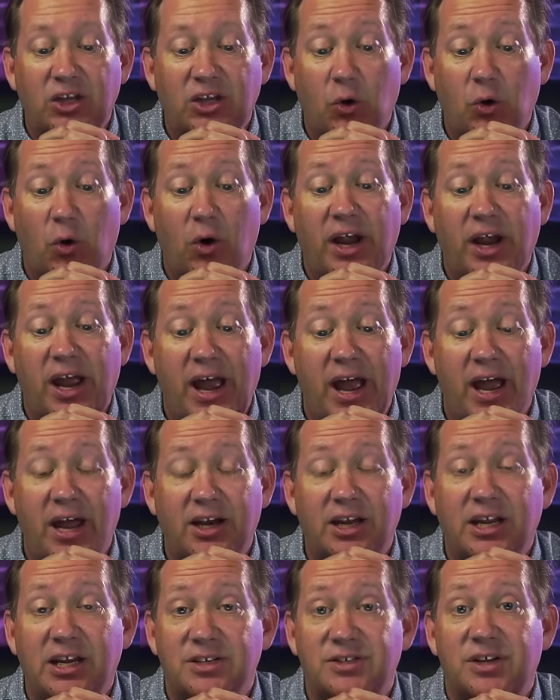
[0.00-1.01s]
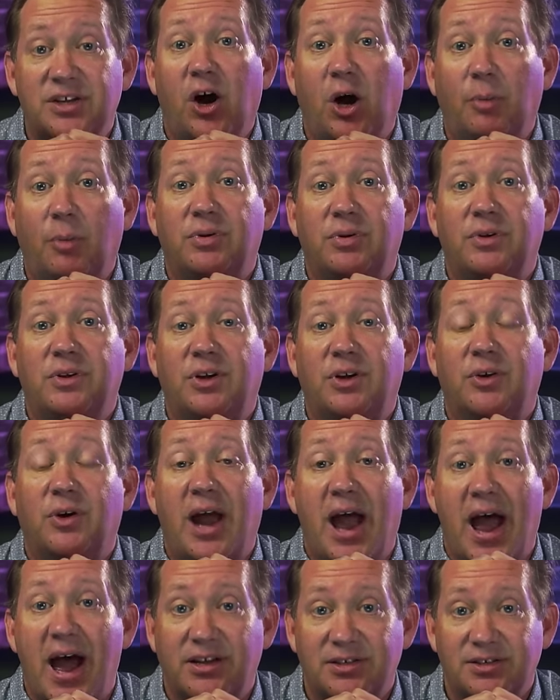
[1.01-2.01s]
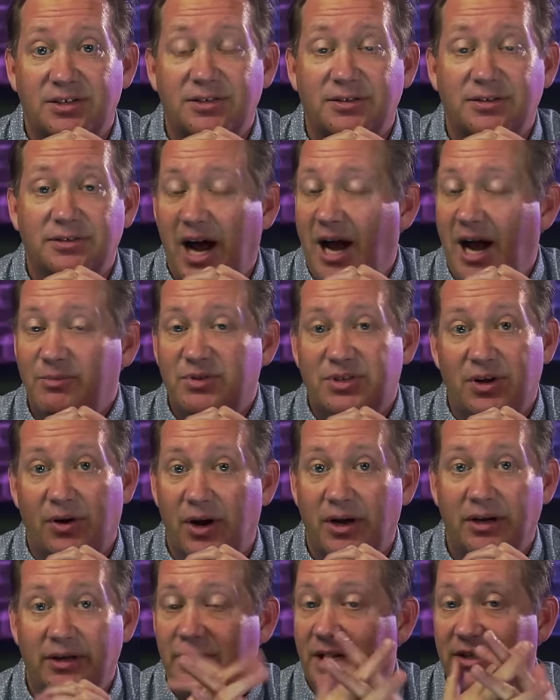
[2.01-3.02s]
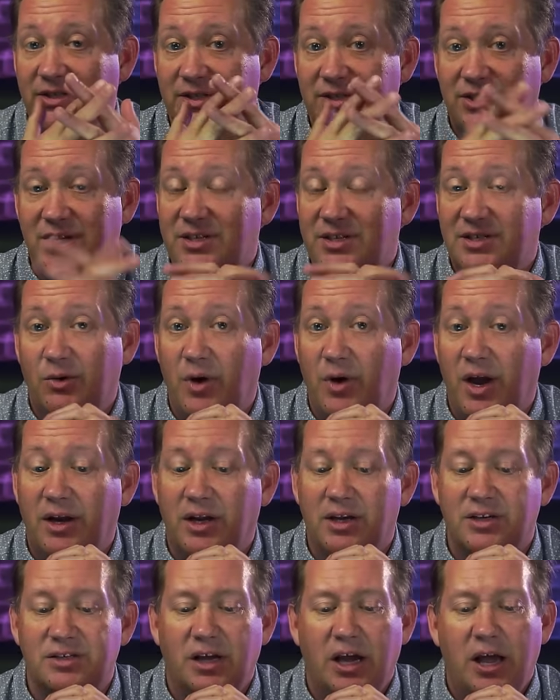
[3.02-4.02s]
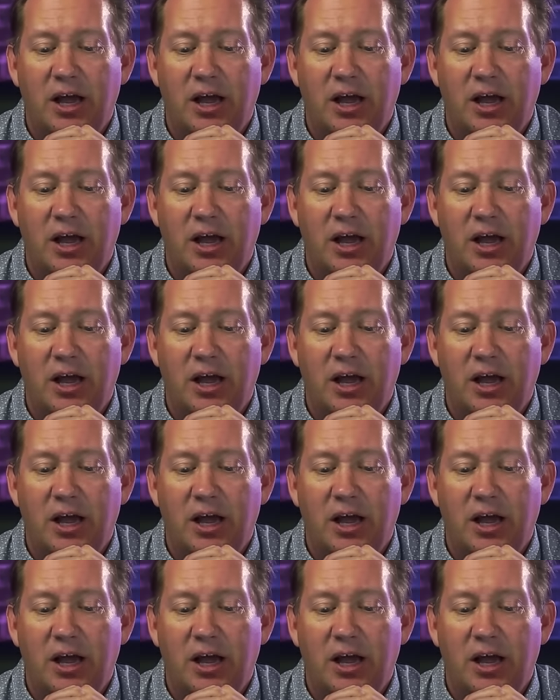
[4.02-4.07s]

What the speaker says: your head is up your ass. I'm sorry. That's just the way it is.